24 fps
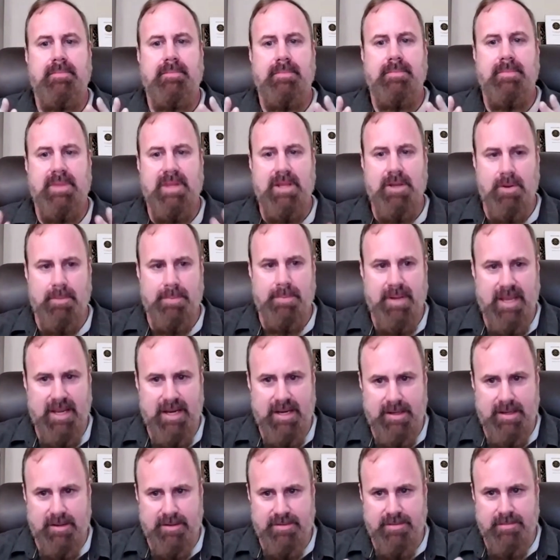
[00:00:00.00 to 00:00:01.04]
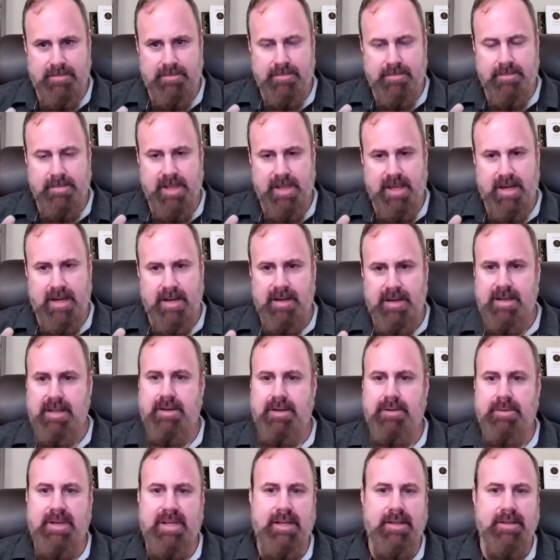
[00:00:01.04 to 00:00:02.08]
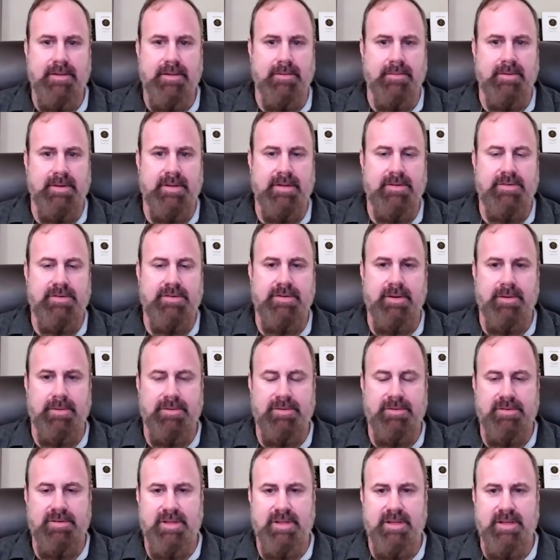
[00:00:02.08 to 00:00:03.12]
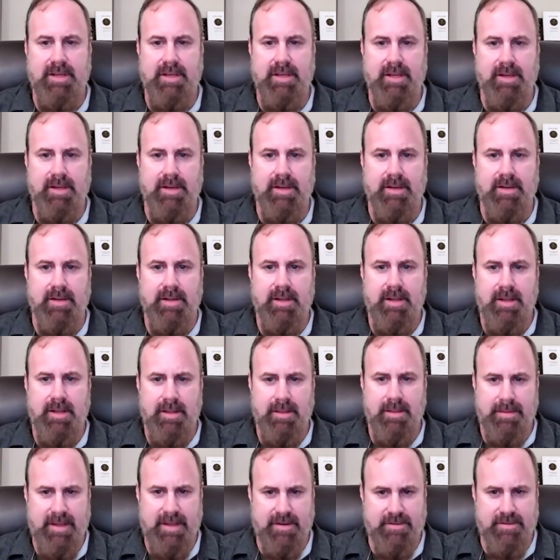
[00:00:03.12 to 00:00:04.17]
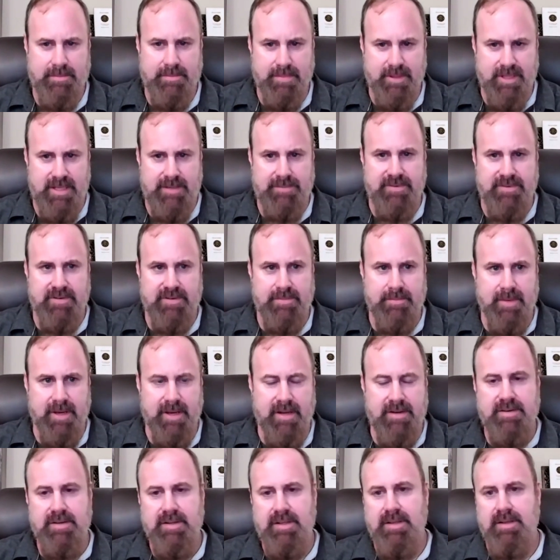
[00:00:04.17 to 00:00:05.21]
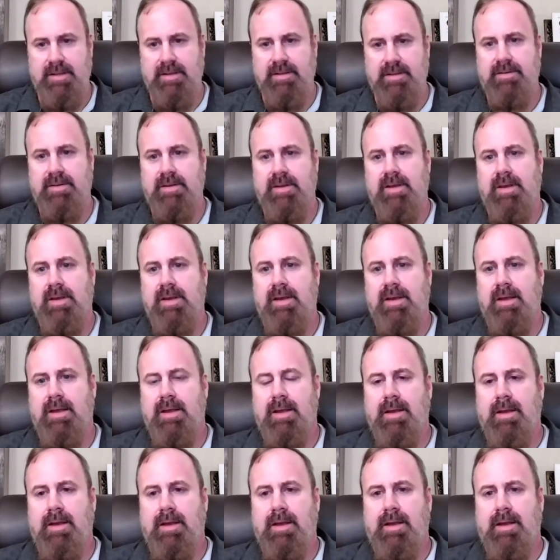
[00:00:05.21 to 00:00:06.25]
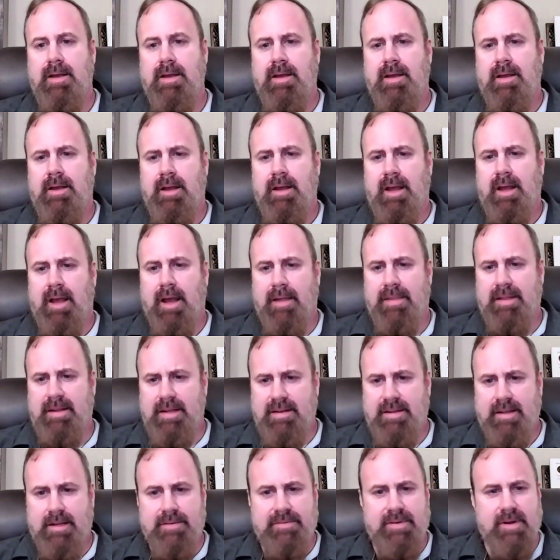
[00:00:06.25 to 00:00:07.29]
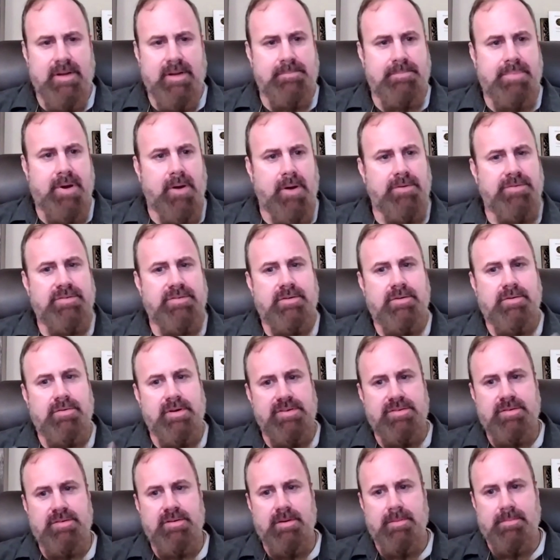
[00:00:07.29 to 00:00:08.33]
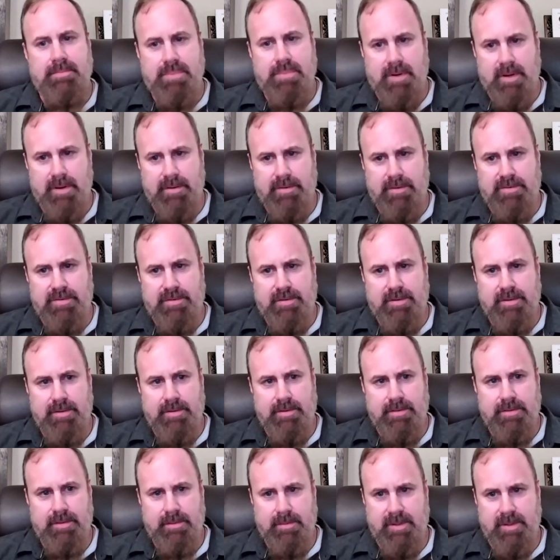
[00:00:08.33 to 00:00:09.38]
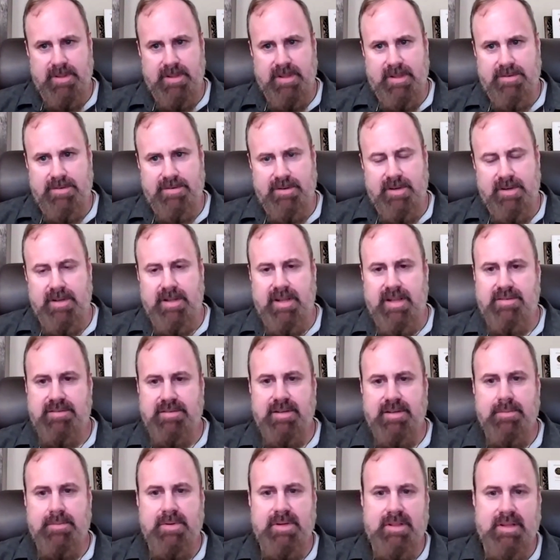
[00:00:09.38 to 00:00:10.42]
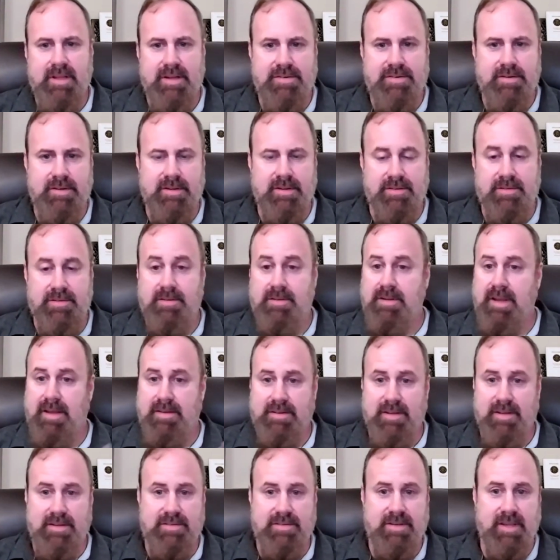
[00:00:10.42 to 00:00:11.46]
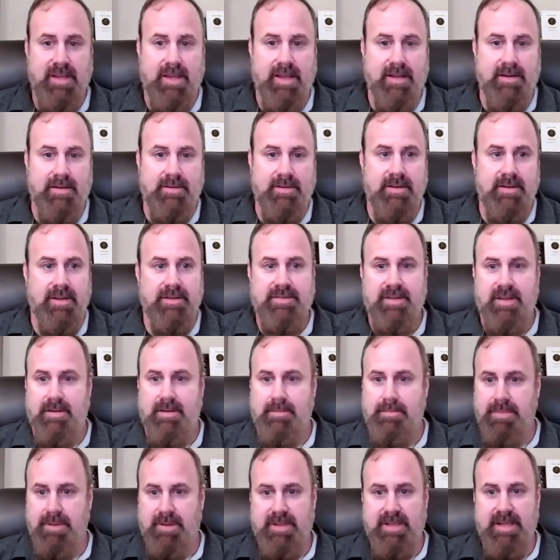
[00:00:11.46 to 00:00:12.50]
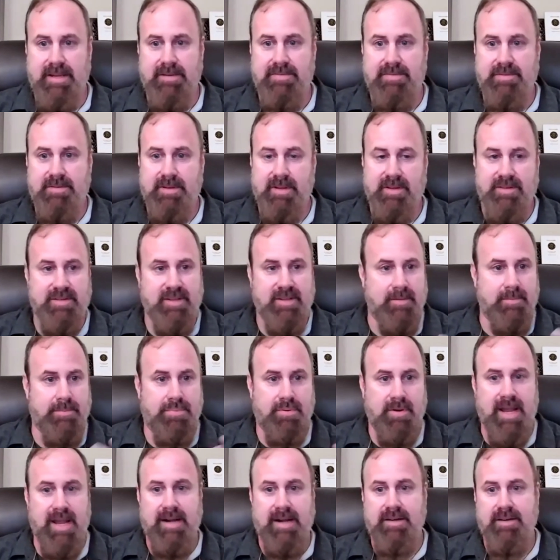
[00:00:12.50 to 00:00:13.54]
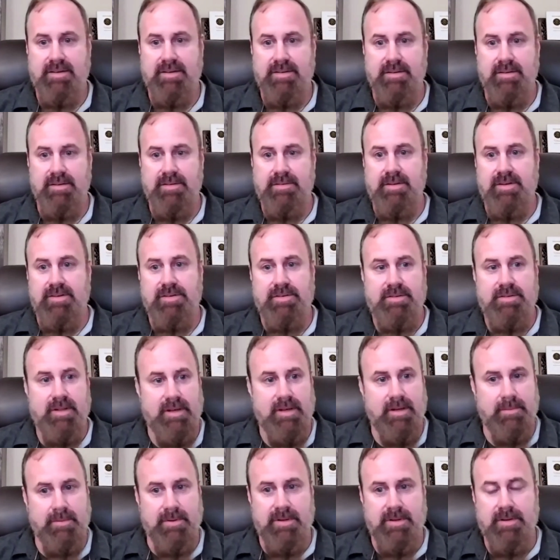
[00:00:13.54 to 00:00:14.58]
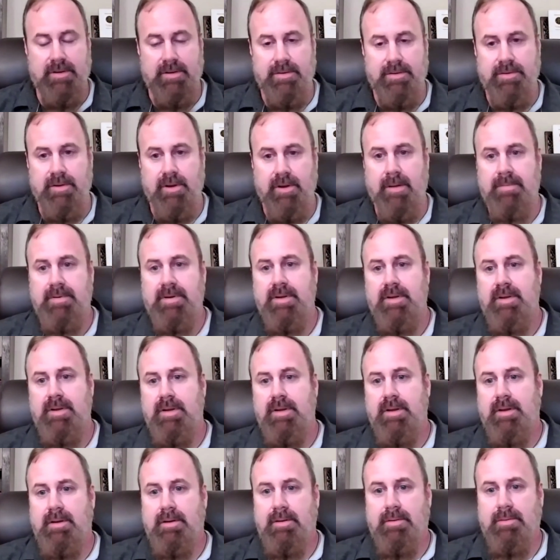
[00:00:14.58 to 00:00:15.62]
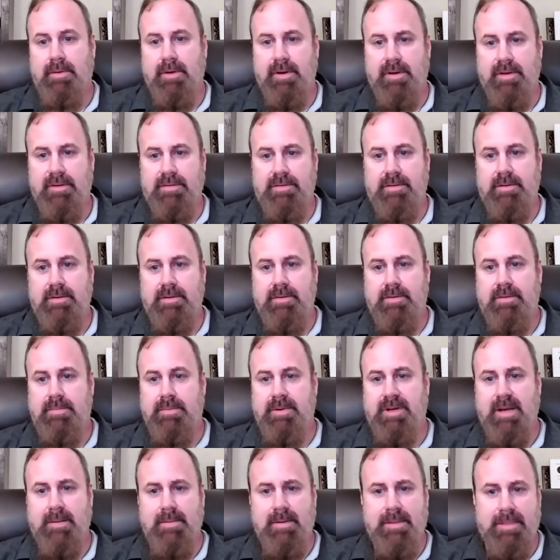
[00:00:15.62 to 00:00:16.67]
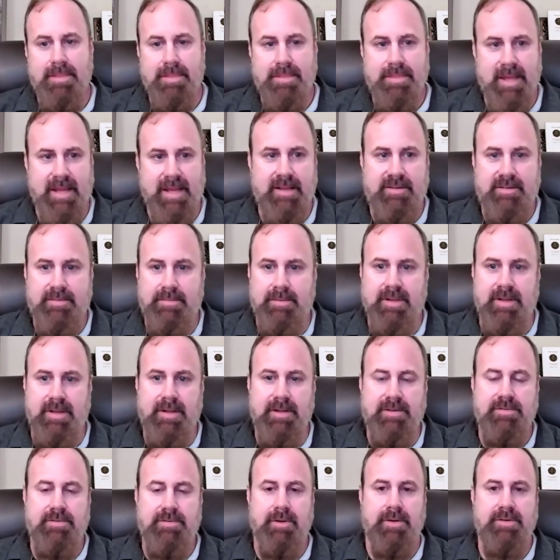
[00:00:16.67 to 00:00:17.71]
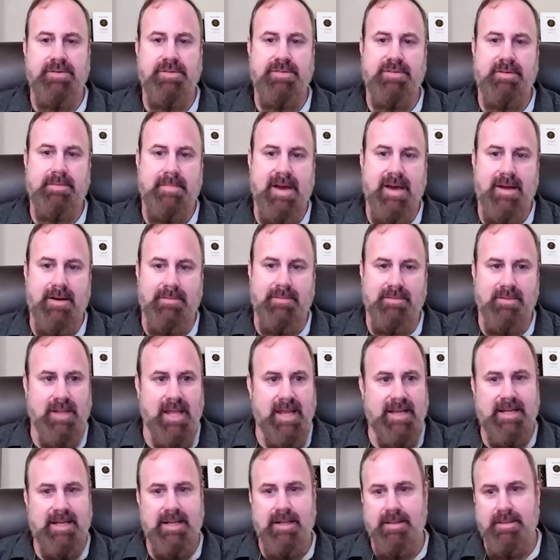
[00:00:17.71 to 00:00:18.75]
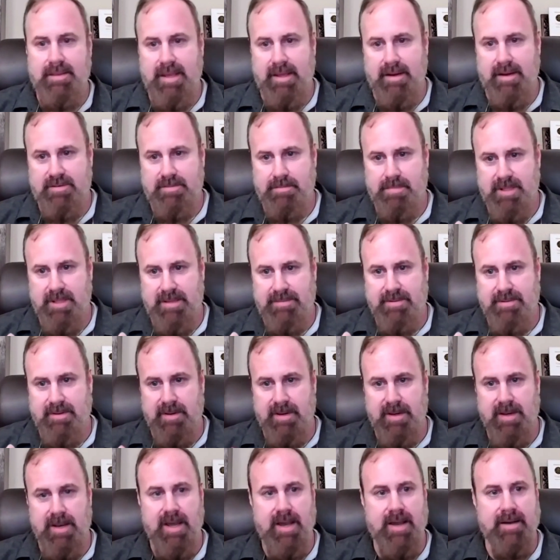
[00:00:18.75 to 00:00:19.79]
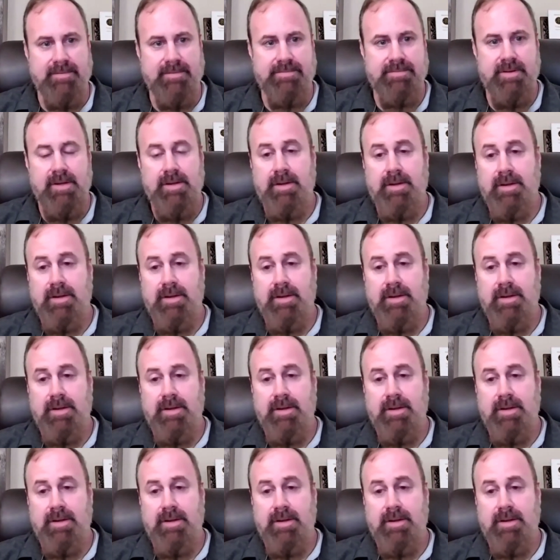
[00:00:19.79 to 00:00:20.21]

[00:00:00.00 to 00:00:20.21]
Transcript: neo-paganism and a neo-heathenry that you don't see in Theodish belief as much is I think they take a very post-Christian approach to religion, and they see religion as I said, a set of beliefs, a set of practices that just anyone can adopt. Whereas to become a Theodsman, it's not just a matter of liking Theodish belief enough.